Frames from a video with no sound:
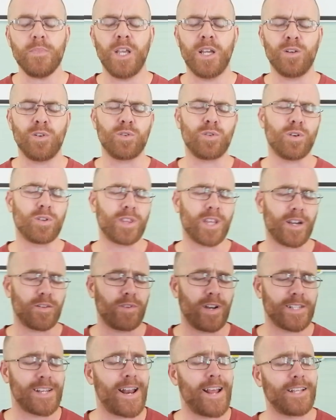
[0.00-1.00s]
And Lord God, that
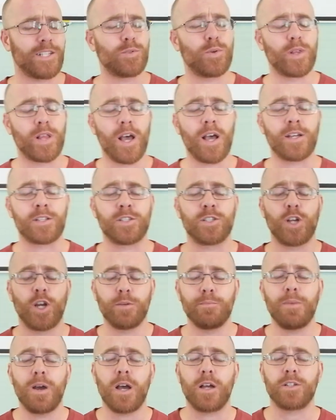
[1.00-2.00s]
resonates with us
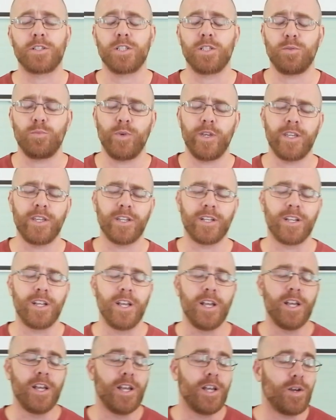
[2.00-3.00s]
so much that we can
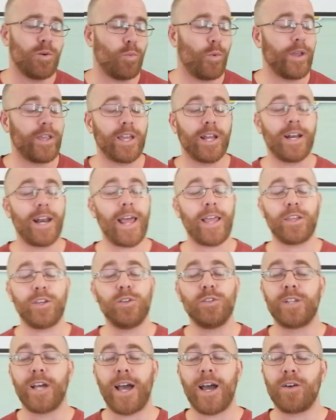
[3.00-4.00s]
let
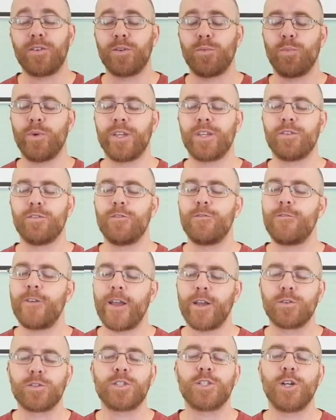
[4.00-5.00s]
you down and we can
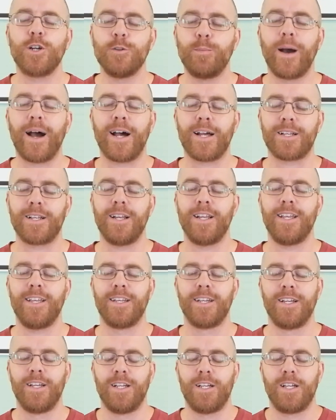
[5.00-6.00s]
fail so
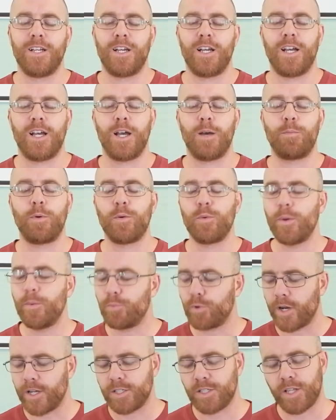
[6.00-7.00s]
badly. But we
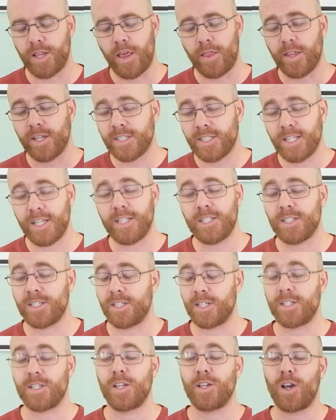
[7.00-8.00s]
praise you that this
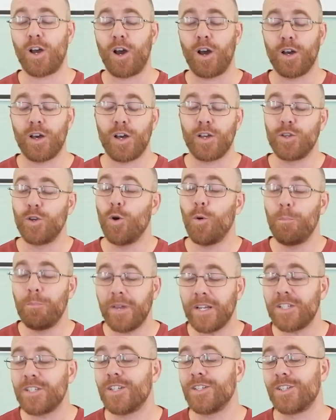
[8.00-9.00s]
teaches us that your
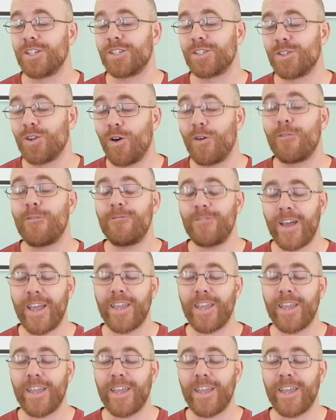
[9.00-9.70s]
mission does not